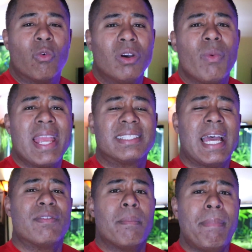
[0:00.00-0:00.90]
One way is
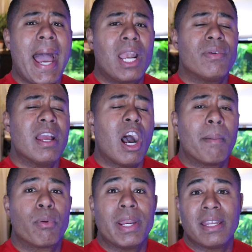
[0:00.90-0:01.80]
to have a battery
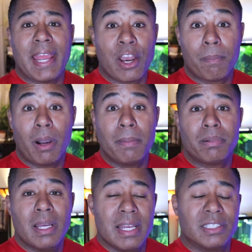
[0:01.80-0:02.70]
operated air
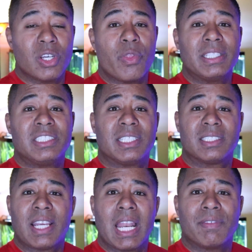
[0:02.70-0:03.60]
pump. So this is
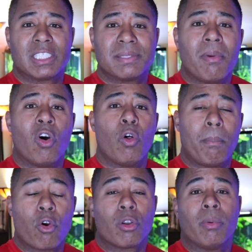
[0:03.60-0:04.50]
just kind of a small
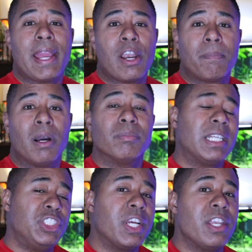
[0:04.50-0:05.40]
portable air pump
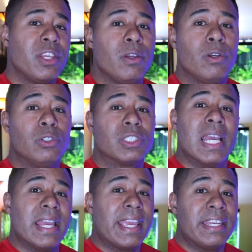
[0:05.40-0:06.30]
that you can use
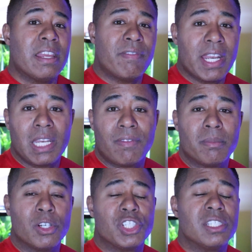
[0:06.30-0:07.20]
in the event of
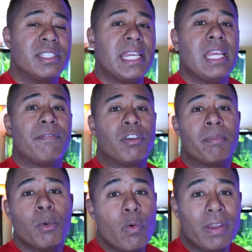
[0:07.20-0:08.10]
emergency, if
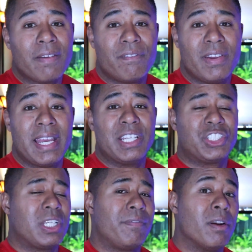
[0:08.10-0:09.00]
you're moving
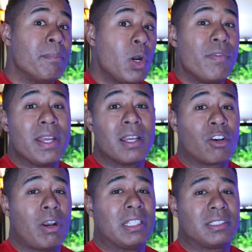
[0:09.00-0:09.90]
fish, if you're moving
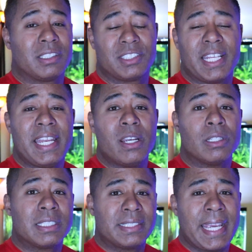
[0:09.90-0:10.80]
across the city or
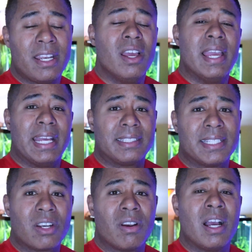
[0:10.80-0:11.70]
the state,
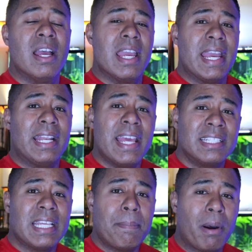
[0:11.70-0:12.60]
etc. It
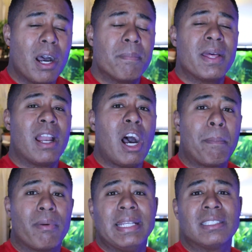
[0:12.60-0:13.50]
is a pump that
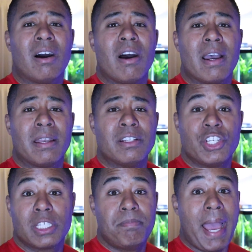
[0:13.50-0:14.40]
operates on
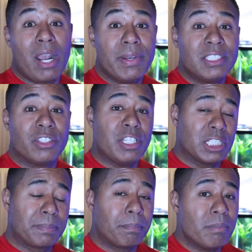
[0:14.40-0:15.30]
just battery, so you
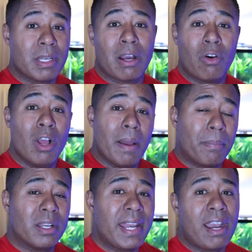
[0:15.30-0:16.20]
just you know,
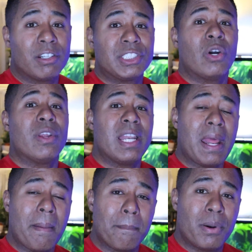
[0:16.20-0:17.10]
put an air stone in
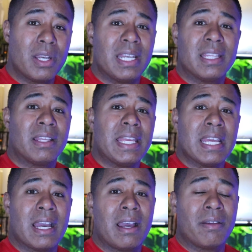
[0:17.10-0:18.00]
it, put it in
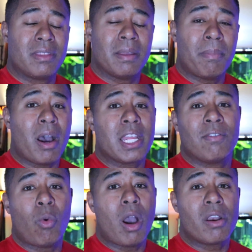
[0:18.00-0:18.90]
the uh, the body
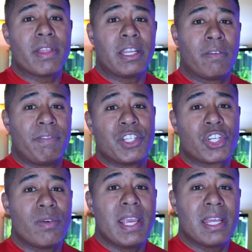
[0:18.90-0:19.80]
of water that your
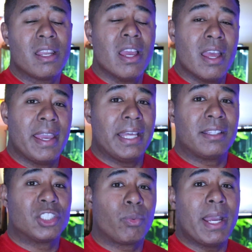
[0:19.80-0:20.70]
fish are in, hit
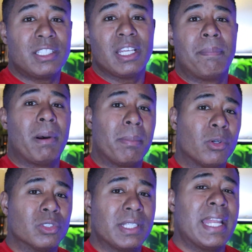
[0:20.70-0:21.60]
the switch, it
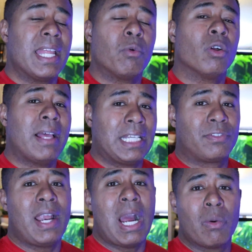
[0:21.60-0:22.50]
bubbles, and it will
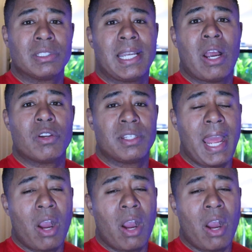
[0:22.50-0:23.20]
last for hours and hours and